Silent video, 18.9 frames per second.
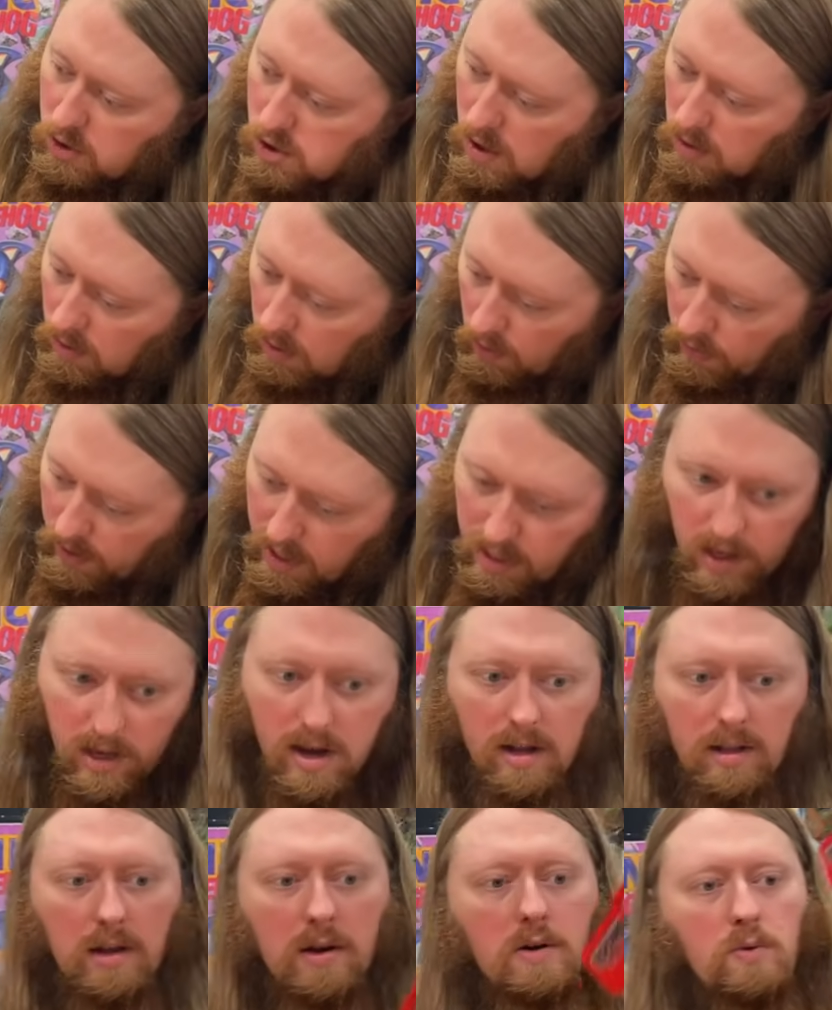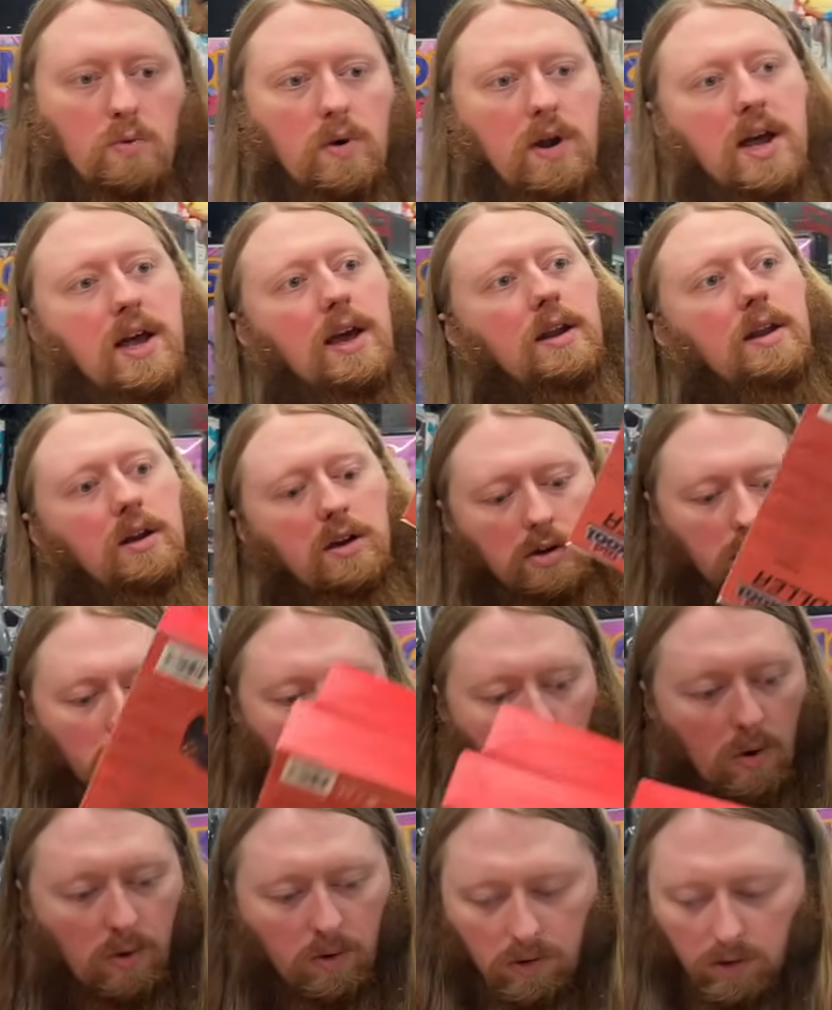jungle green, yellow, red,
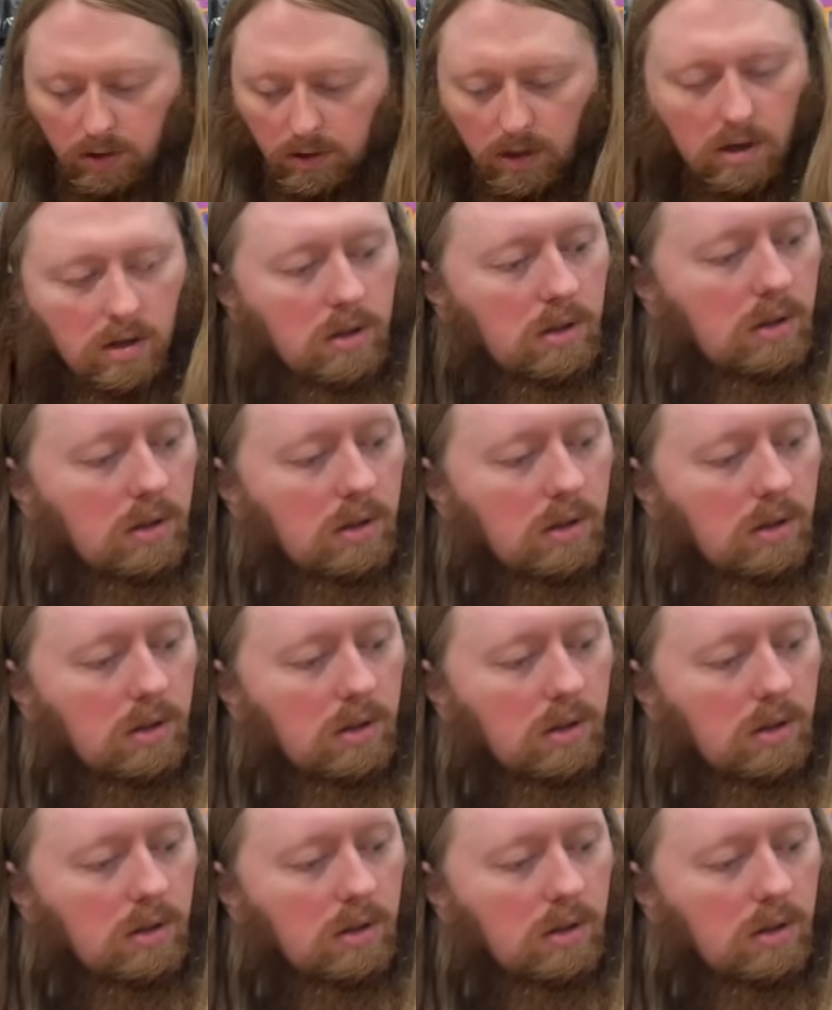gold,